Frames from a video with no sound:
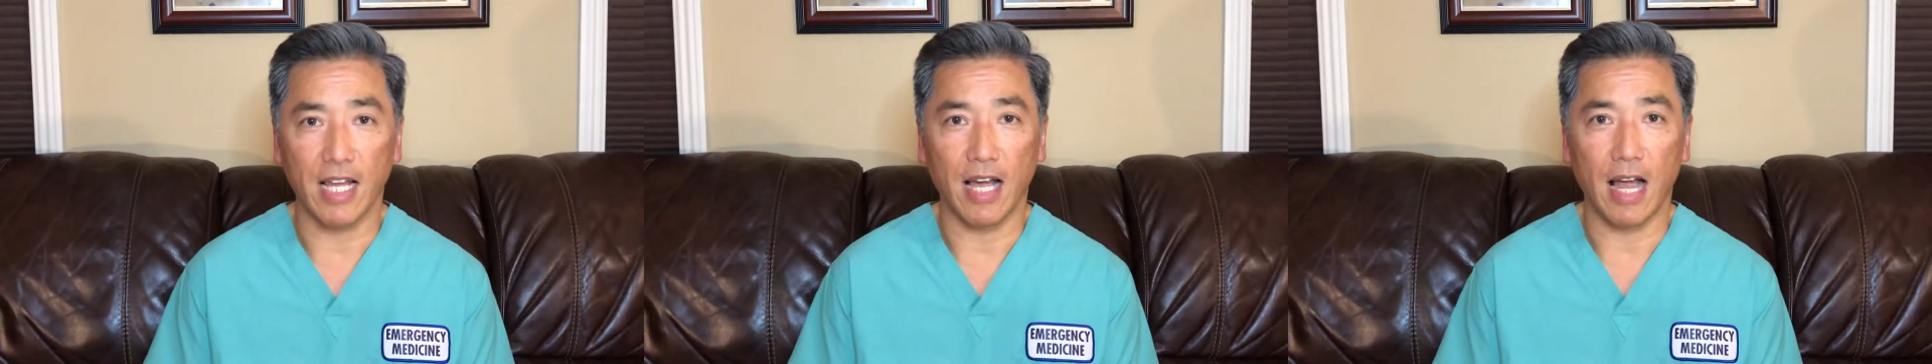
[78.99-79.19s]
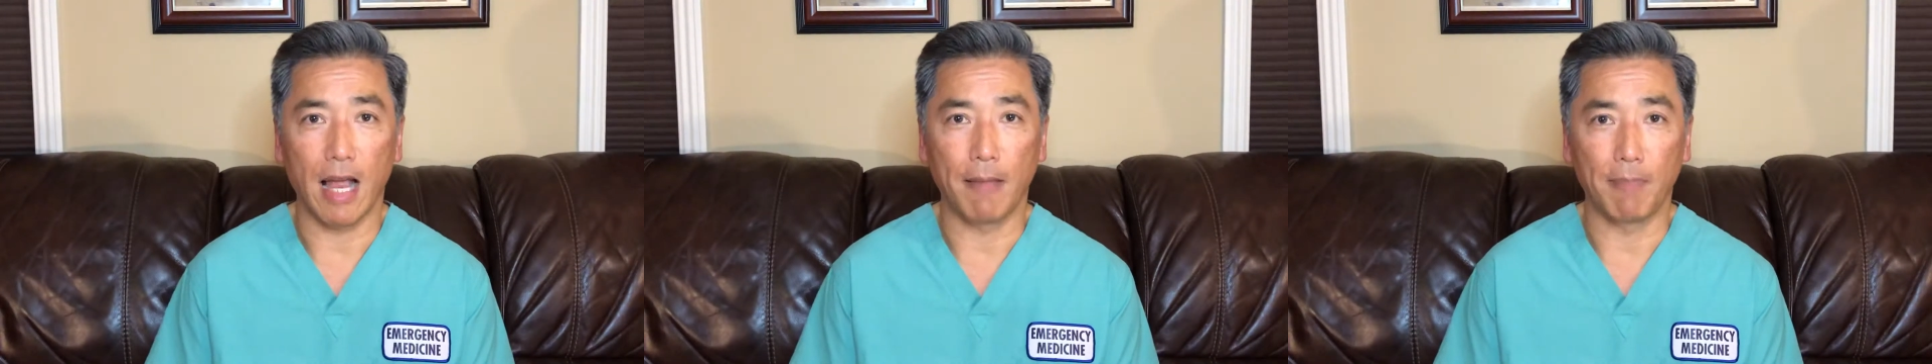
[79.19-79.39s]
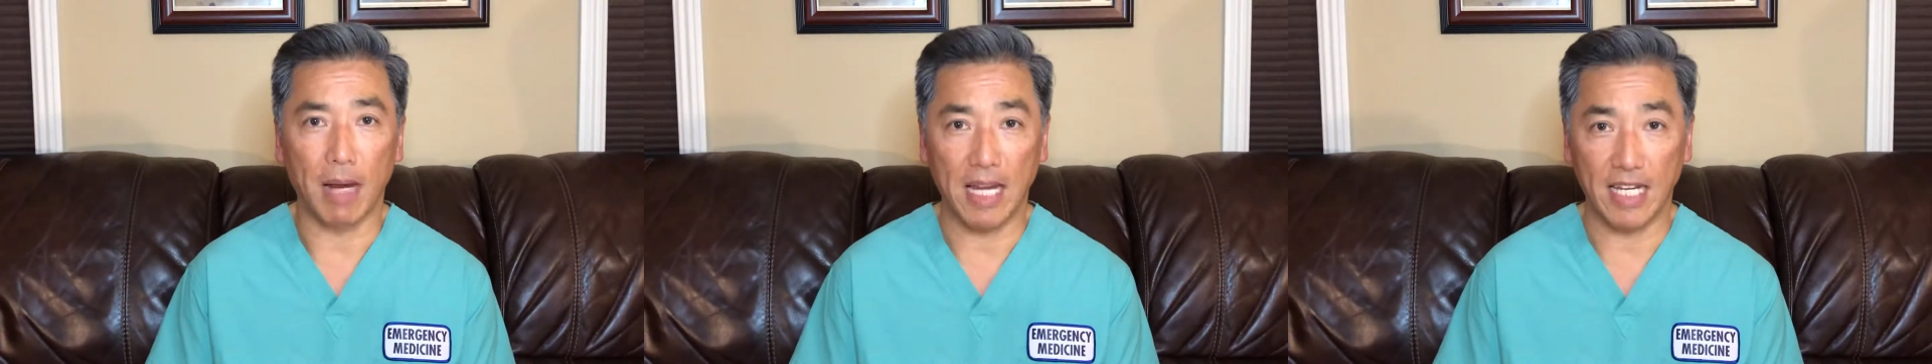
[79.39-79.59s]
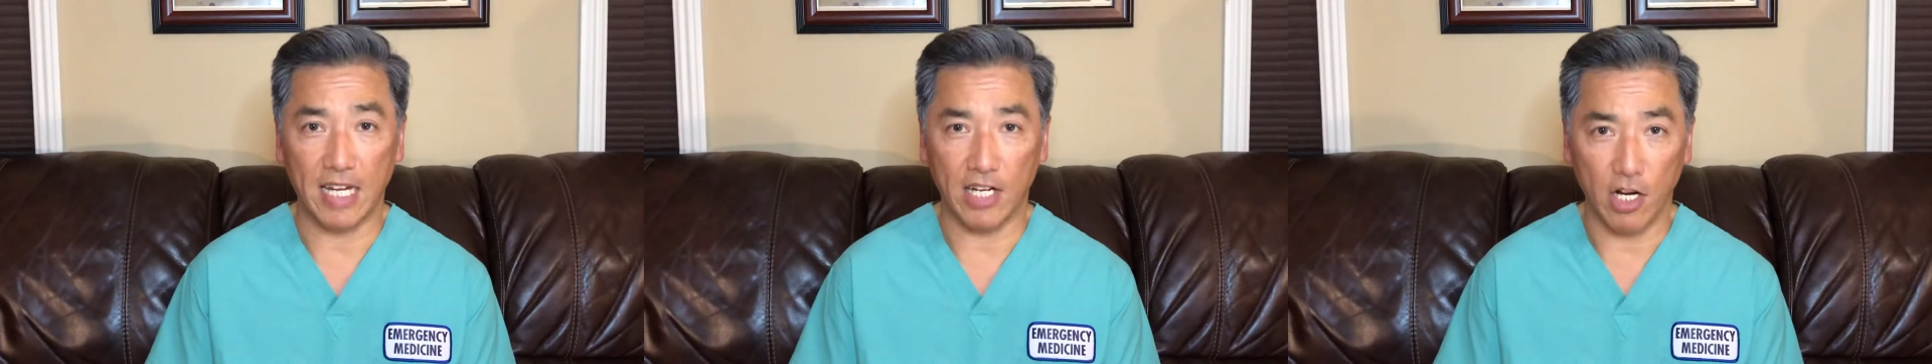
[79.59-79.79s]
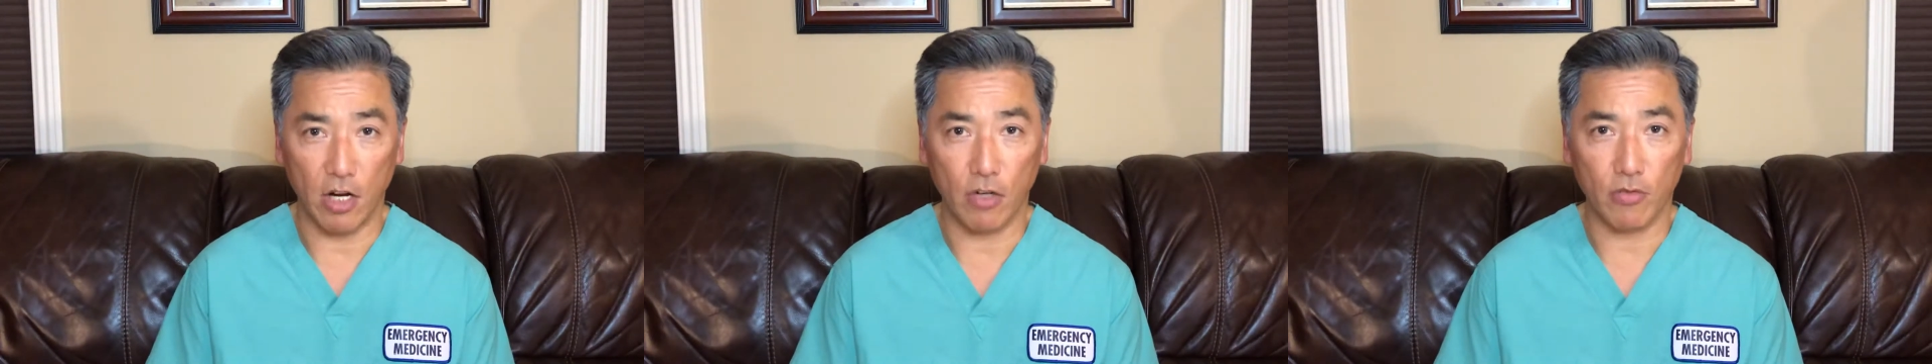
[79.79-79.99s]
I might get
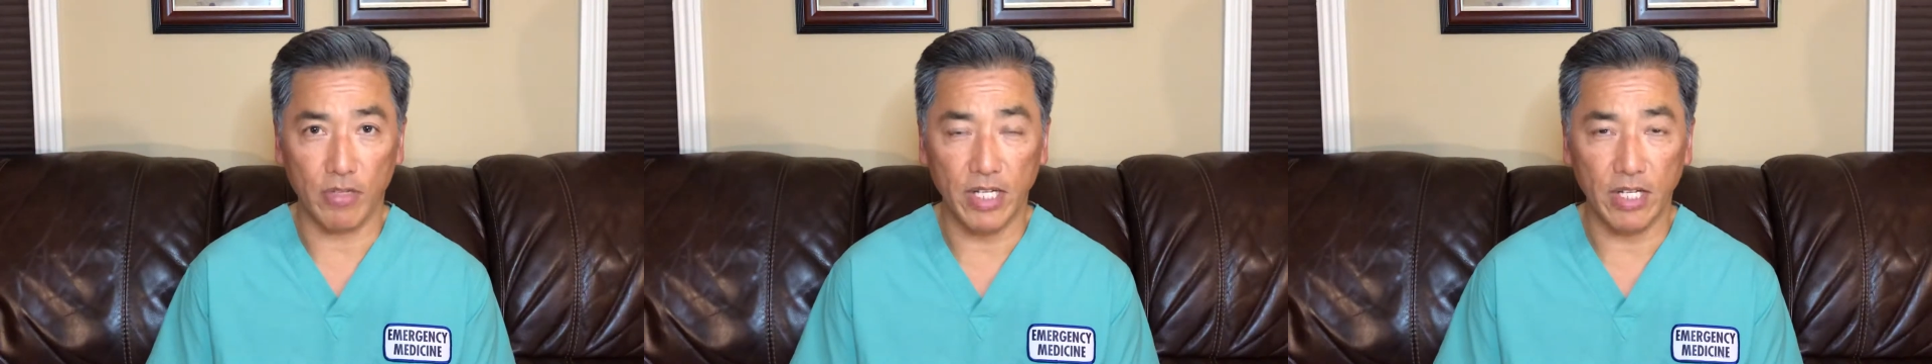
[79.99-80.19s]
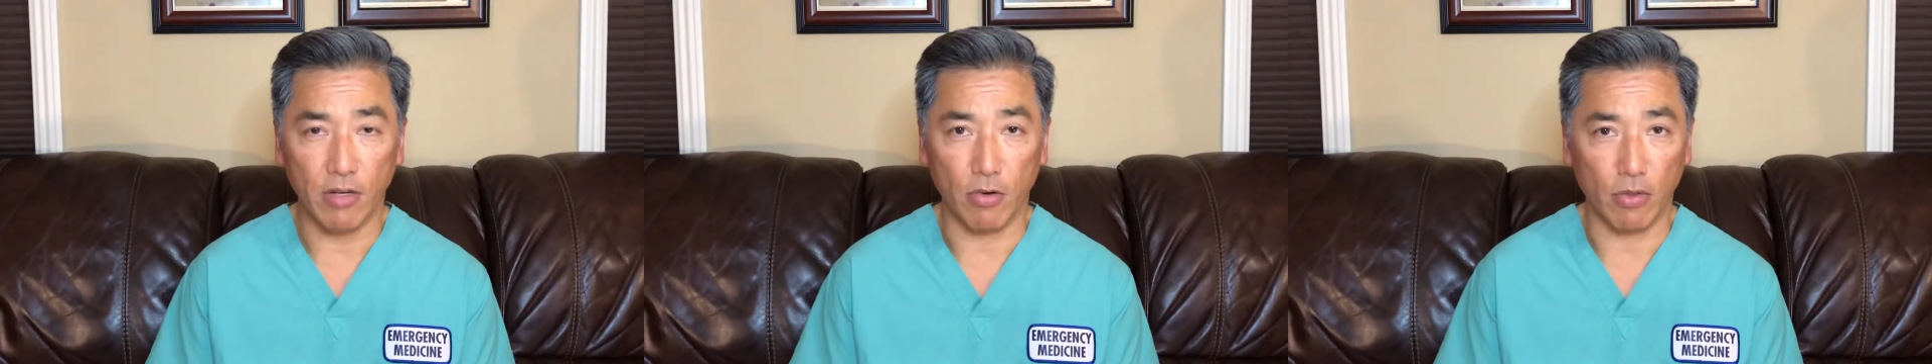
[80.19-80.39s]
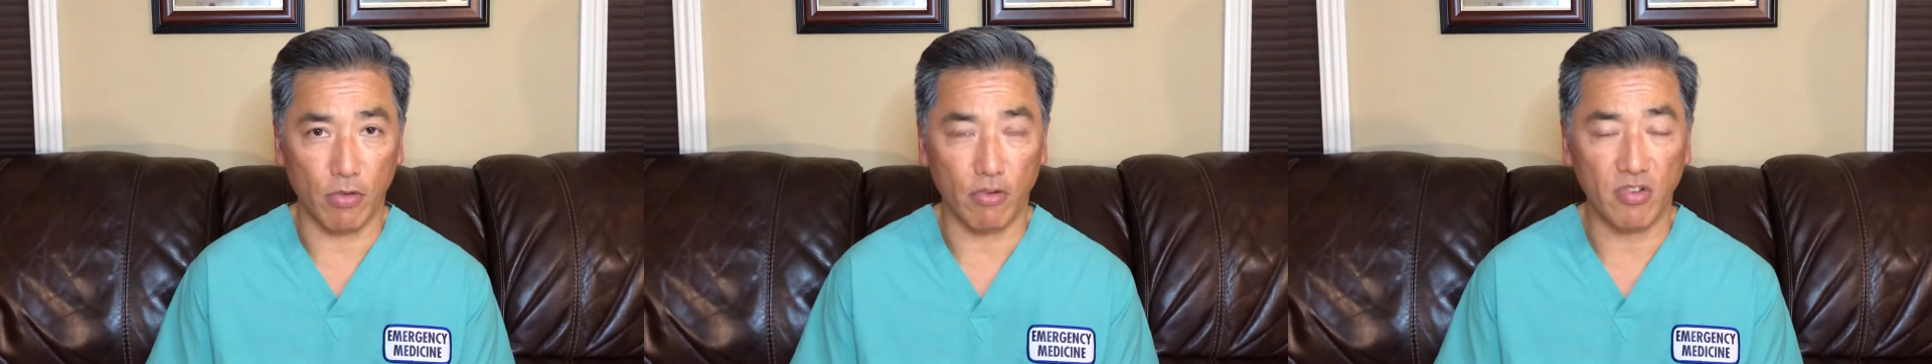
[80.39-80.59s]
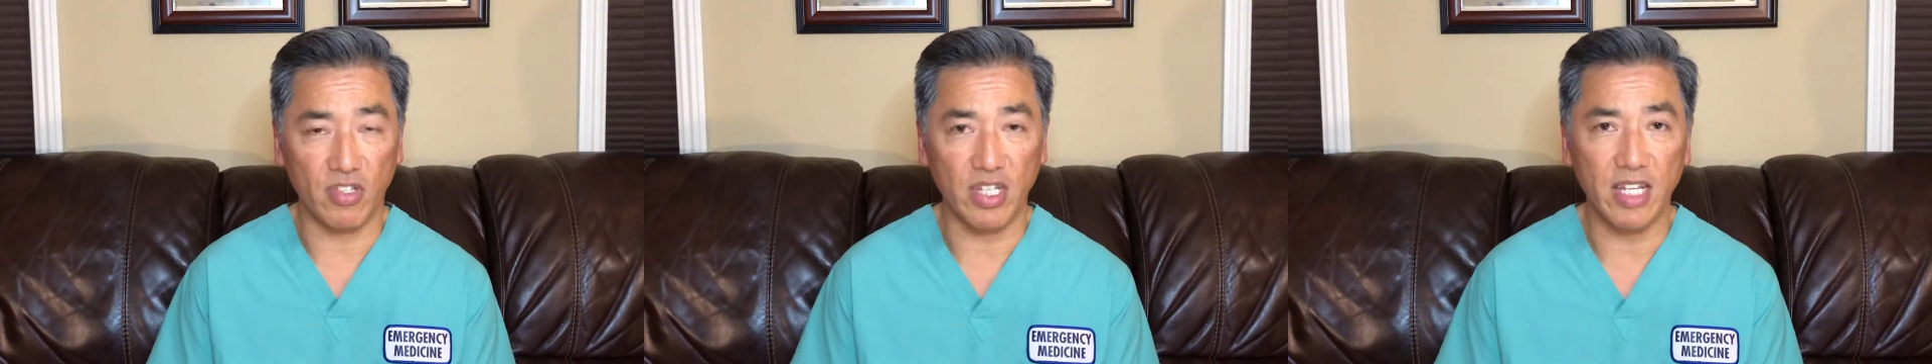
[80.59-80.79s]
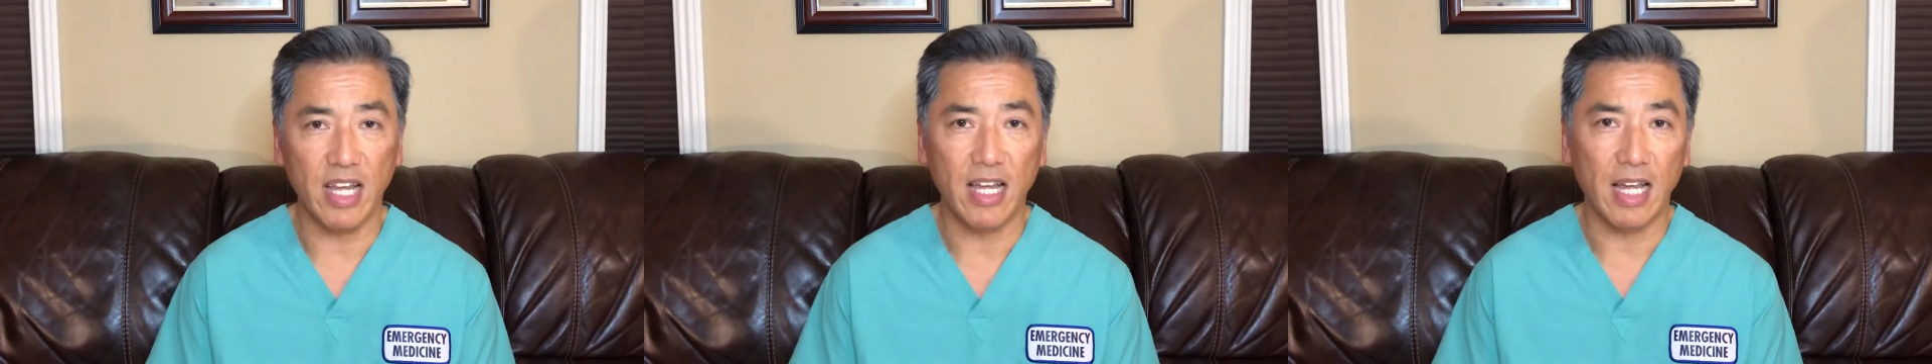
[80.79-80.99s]
hungry or
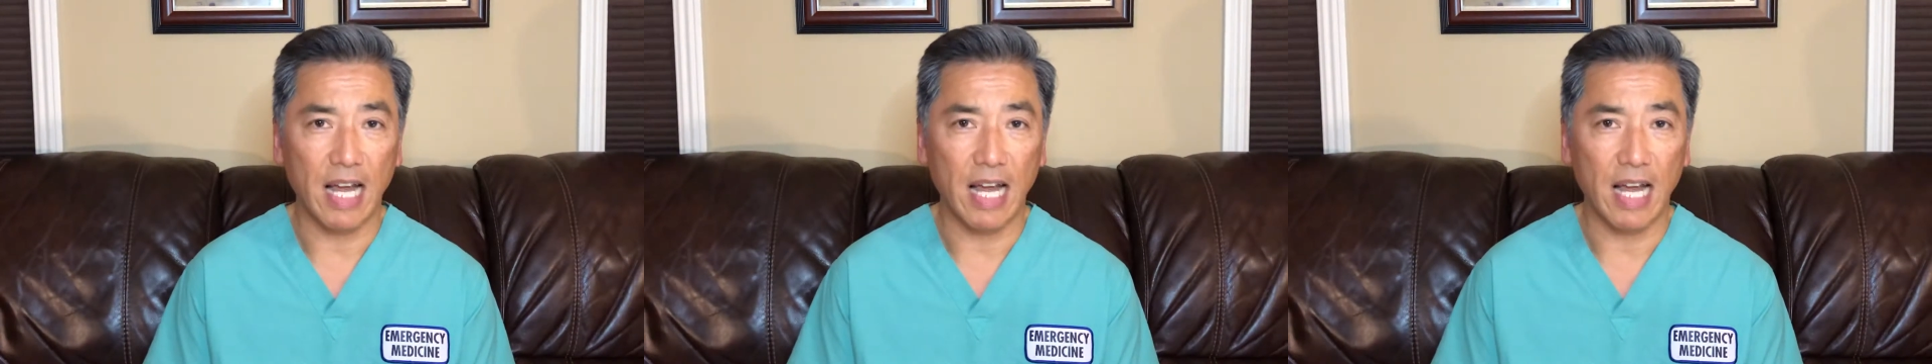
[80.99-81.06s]
thirsty,